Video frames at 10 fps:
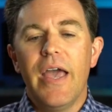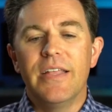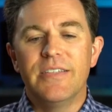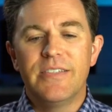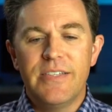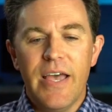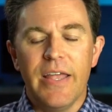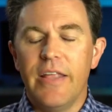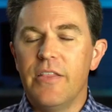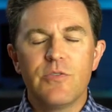and
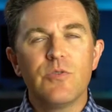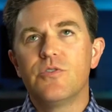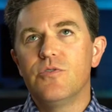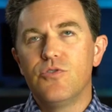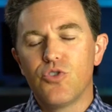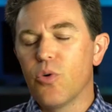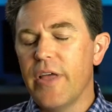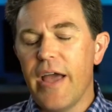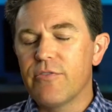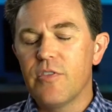said, and this was
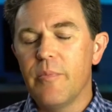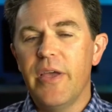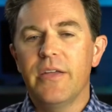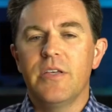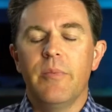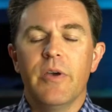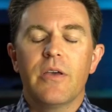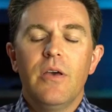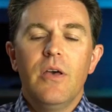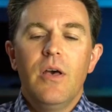shortly after the
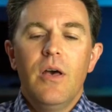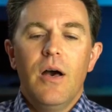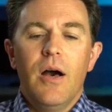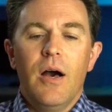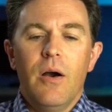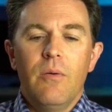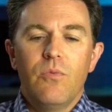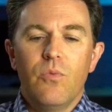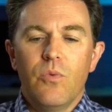pandemic, after